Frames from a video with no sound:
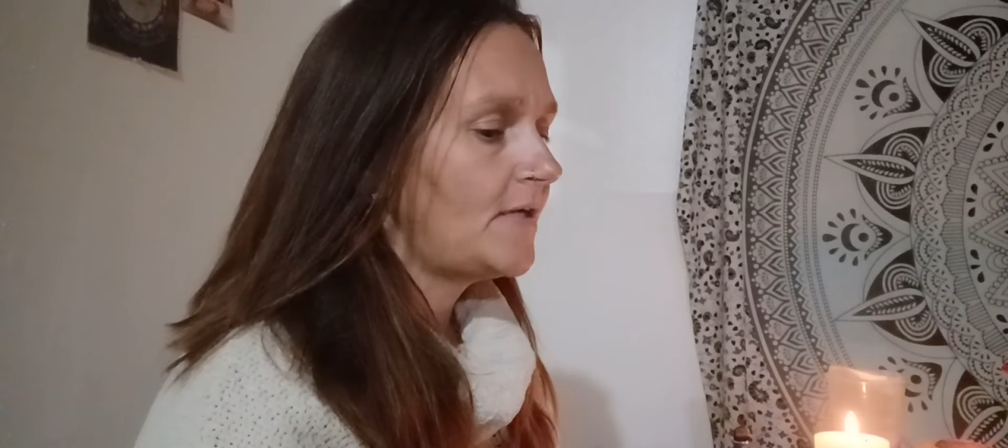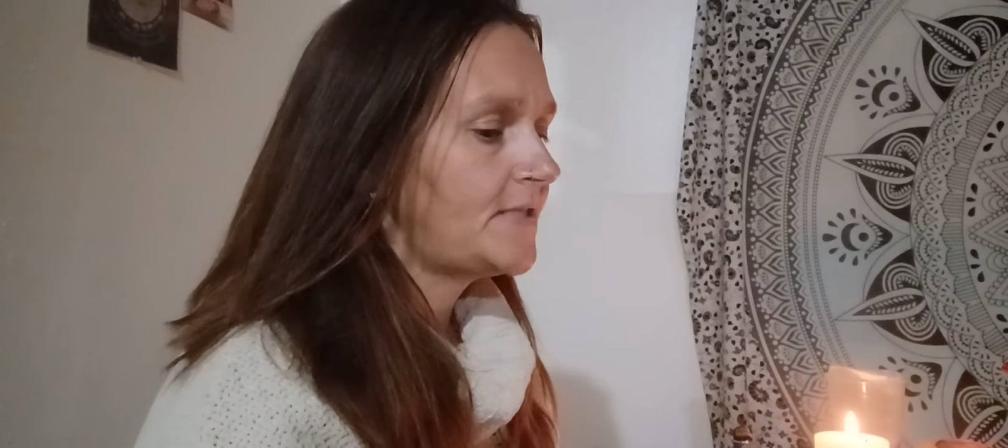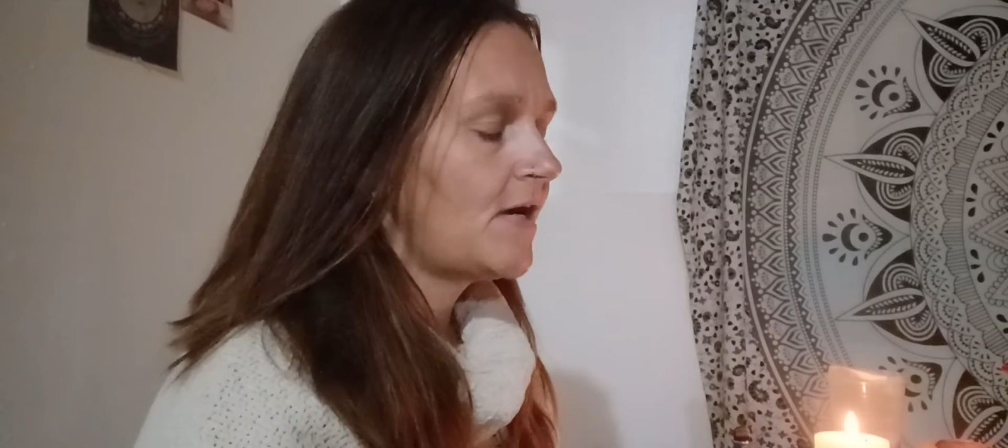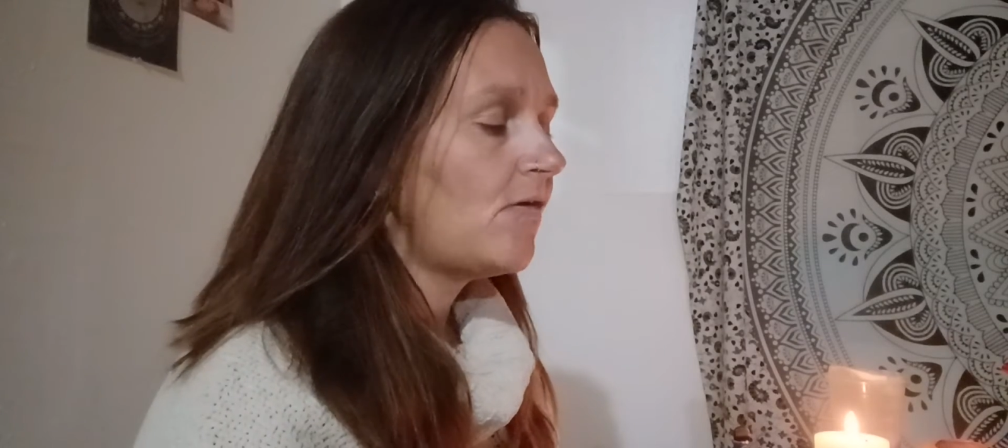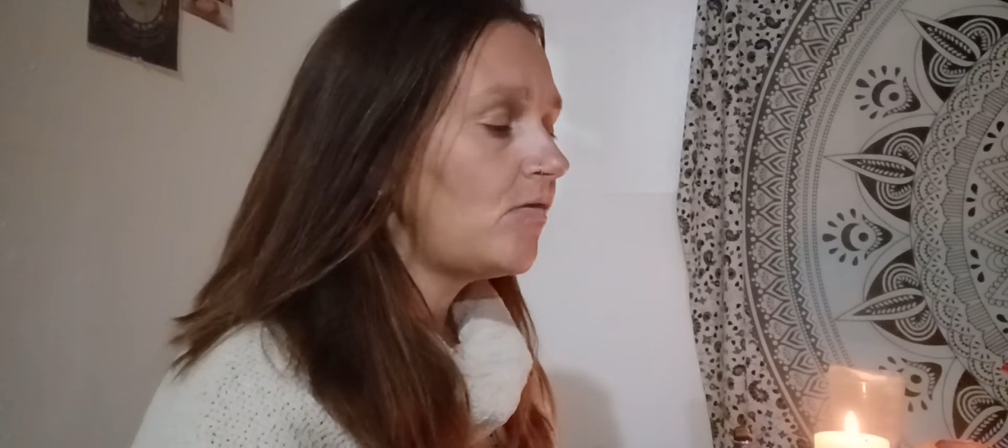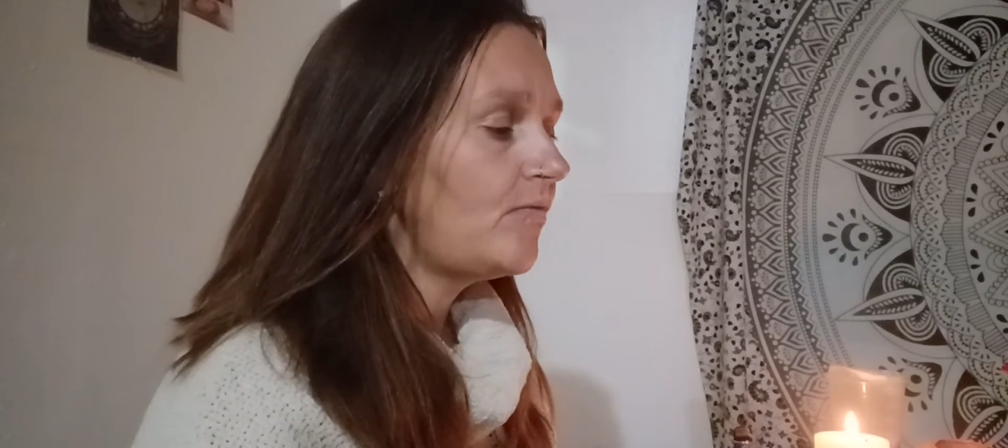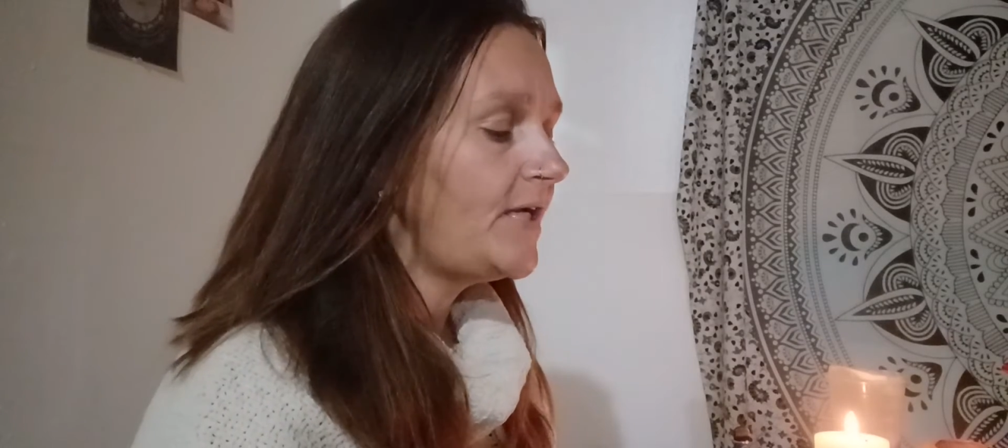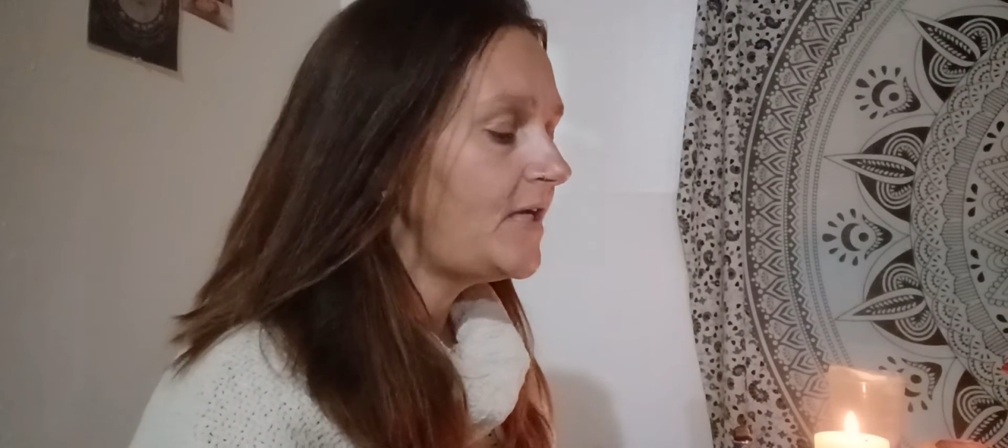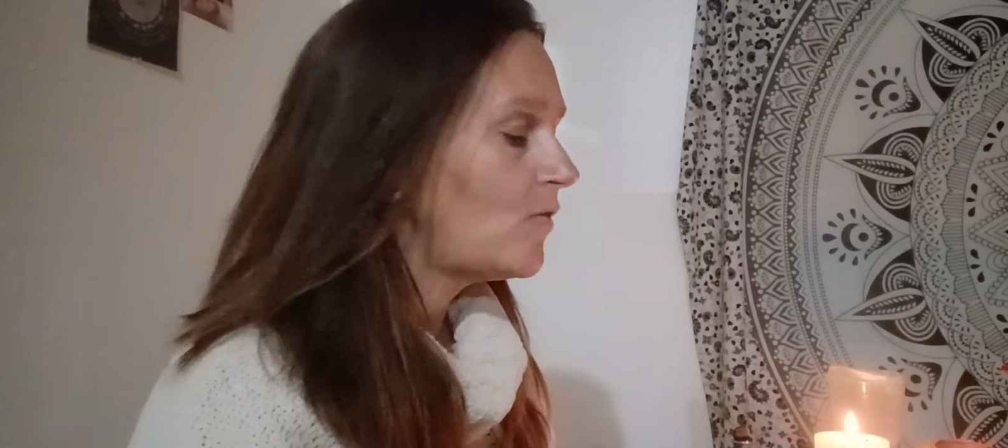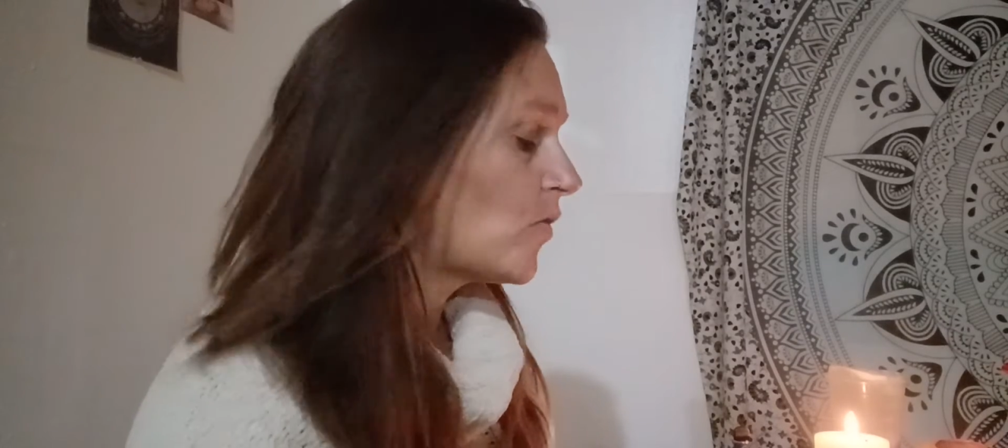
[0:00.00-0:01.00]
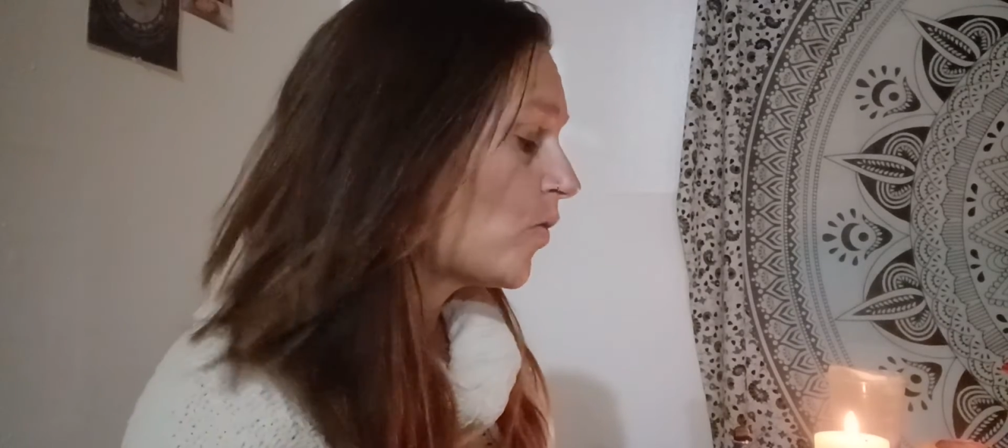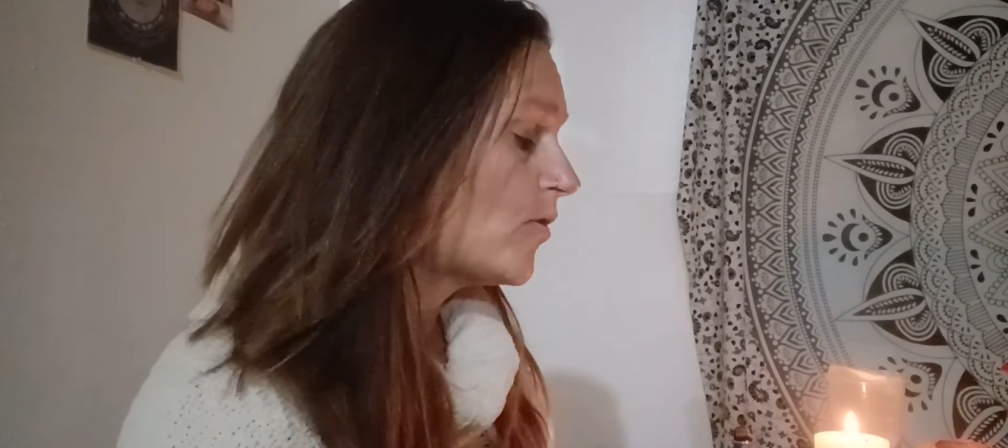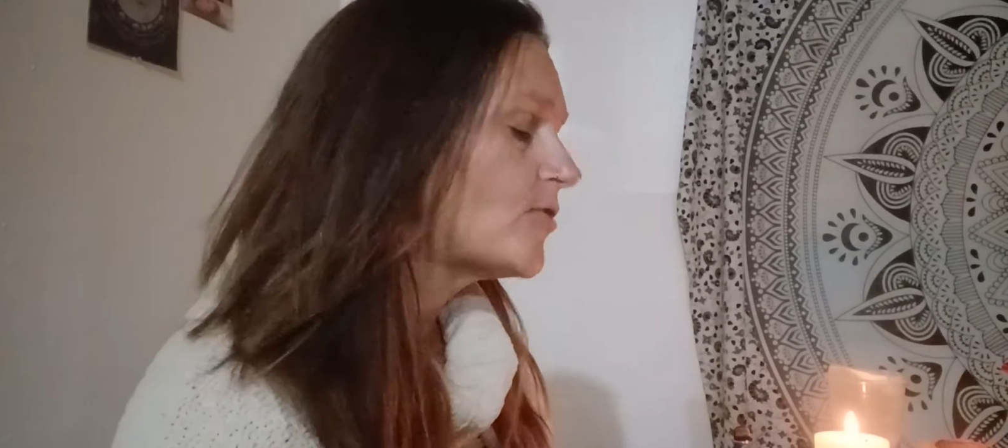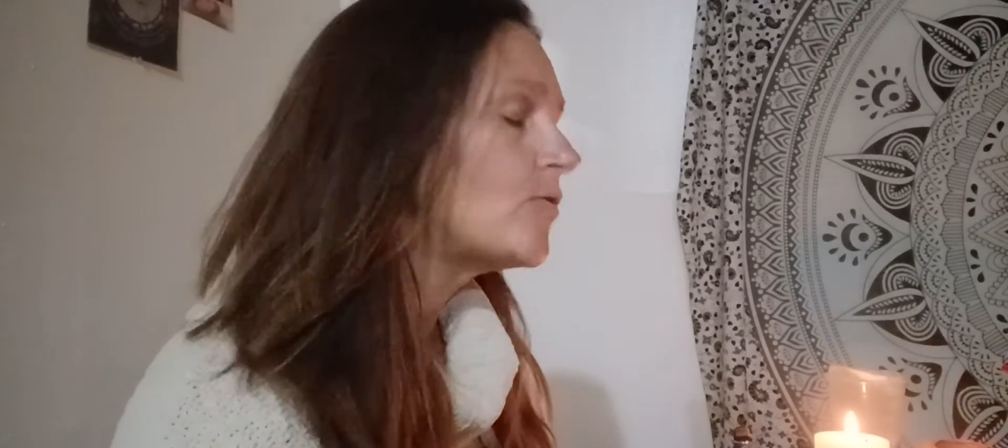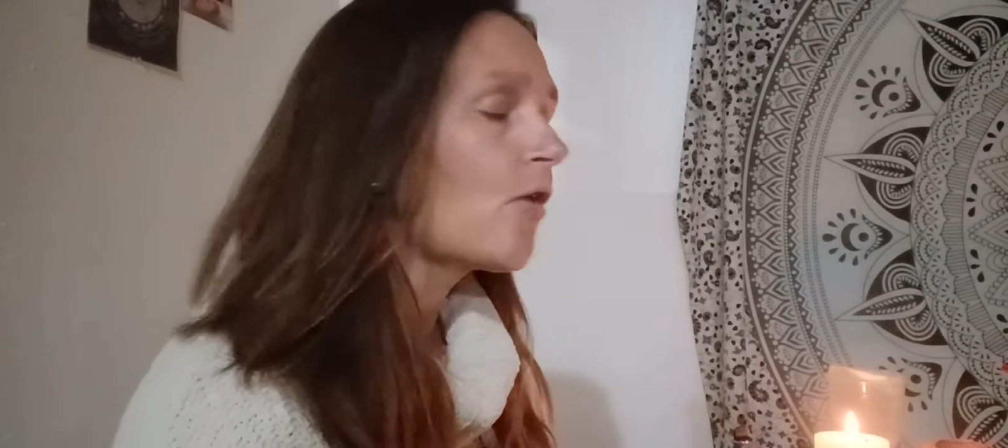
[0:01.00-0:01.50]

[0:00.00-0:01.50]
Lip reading: tarot reading or oracle